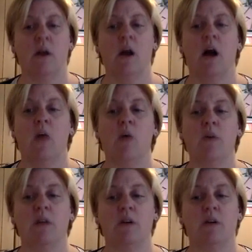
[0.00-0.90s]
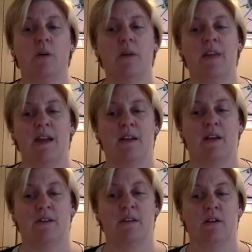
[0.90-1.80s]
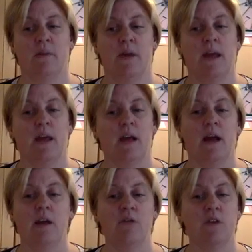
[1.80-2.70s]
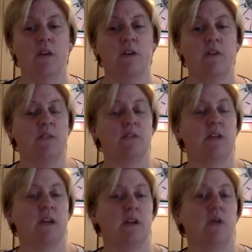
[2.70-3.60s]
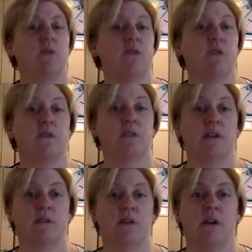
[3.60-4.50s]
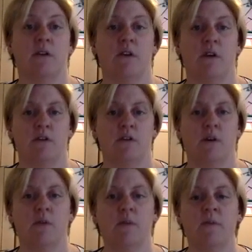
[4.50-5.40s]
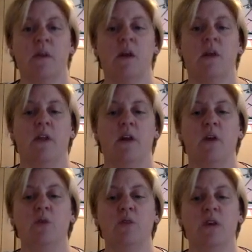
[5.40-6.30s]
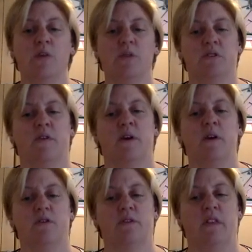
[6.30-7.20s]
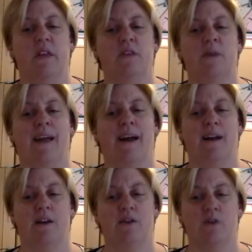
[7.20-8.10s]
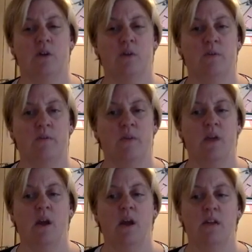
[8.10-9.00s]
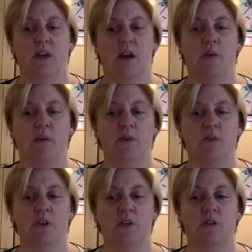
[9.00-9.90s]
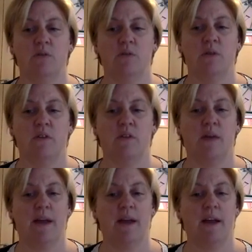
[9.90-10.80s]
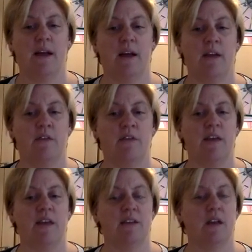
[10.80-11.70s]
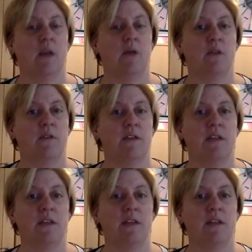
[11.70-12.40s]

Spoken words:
and when we don't know when the end of that's going to be. And often it feels like a lot of stuff is outside of our control. The goals help us to focus on the things we can control, to help us reduce and remove the panic and the fears that go with the feeling